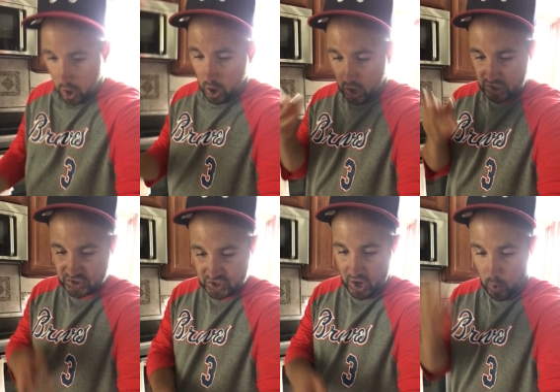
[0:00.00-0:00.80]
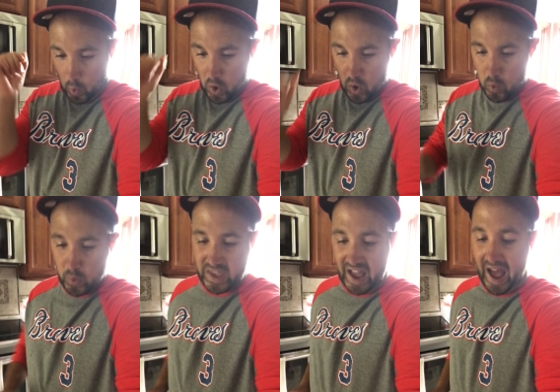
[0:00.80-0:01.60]
Also,
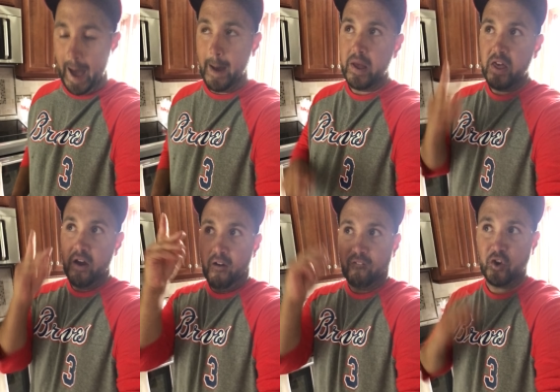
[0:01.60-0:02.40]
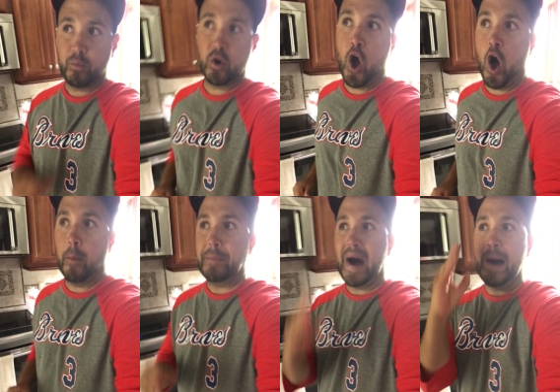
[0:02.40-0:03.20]
we got from
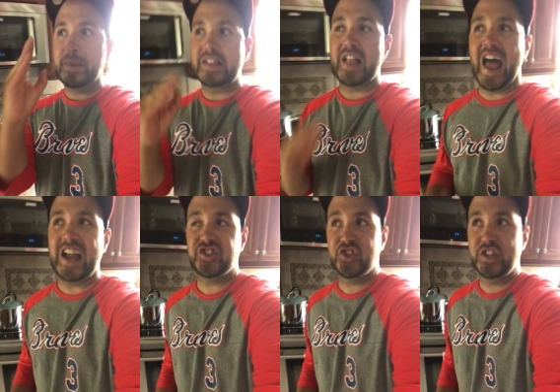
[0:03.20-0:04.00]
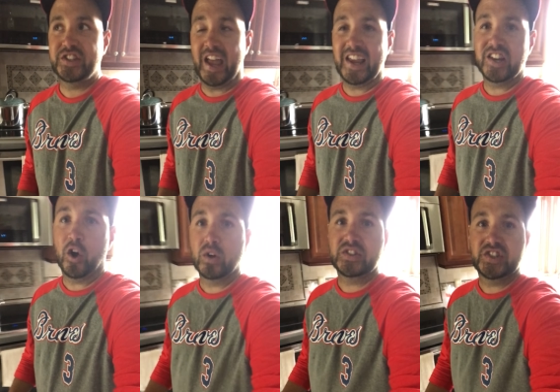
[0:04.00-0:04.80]
Raw Bobby Lashley taking
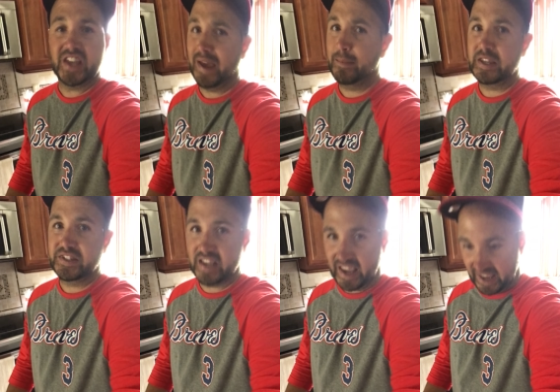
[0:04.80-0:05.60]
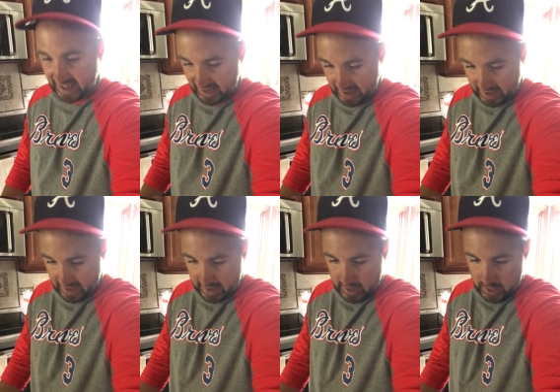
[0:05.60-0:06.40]
on Sami Zayn.
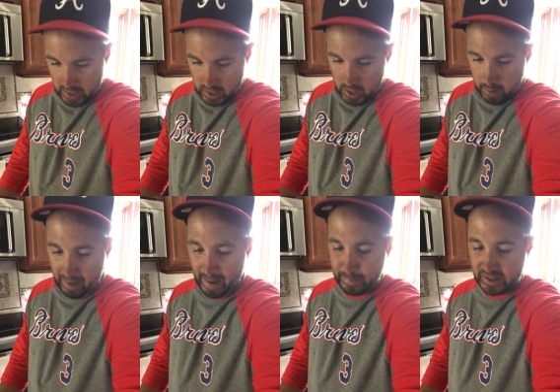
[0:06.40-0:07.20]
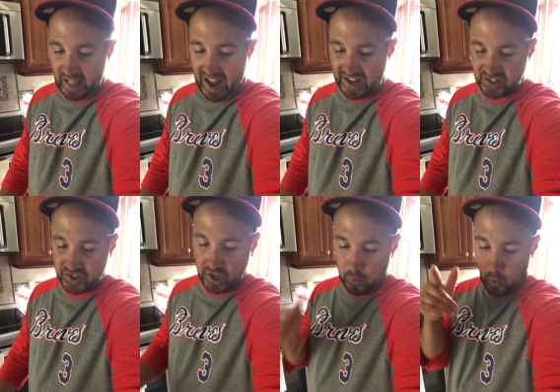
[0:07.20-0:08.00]
Bobby
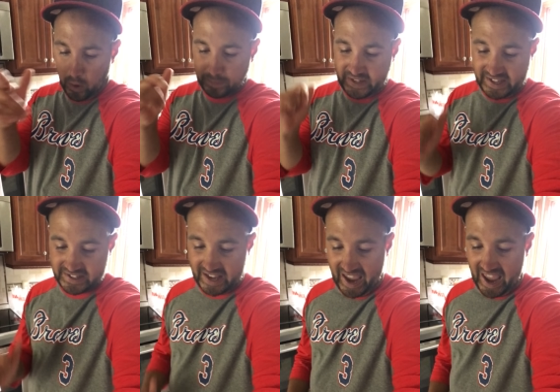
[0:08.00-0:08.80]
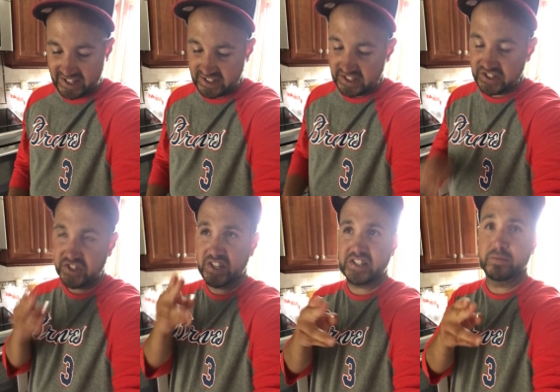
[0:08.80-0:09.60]
Lashley whooped his ass in
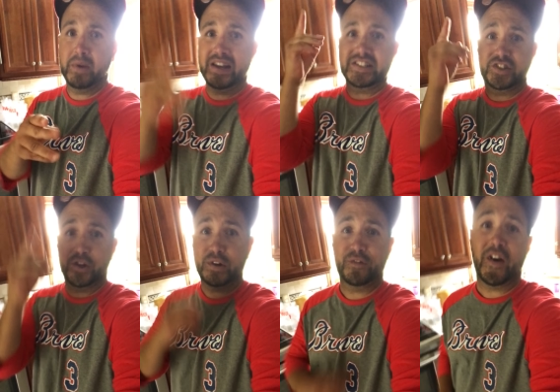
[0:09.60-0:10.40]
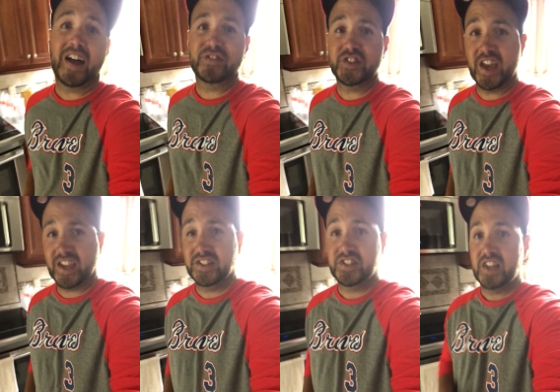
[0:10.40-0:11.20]
6 minutes 35
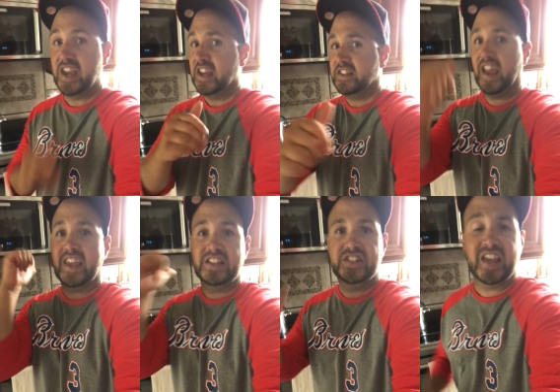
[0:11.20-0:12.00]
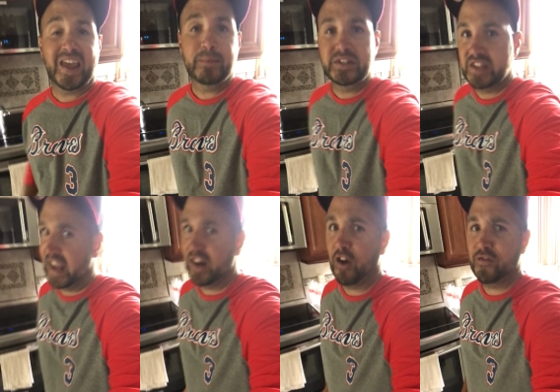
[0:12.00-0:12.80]
seconds, taking Sami
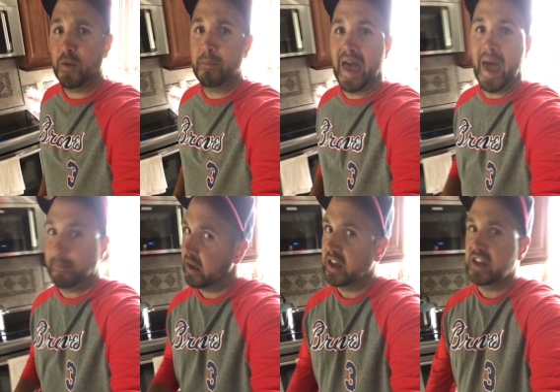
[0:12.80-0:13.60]
Zayn off the map.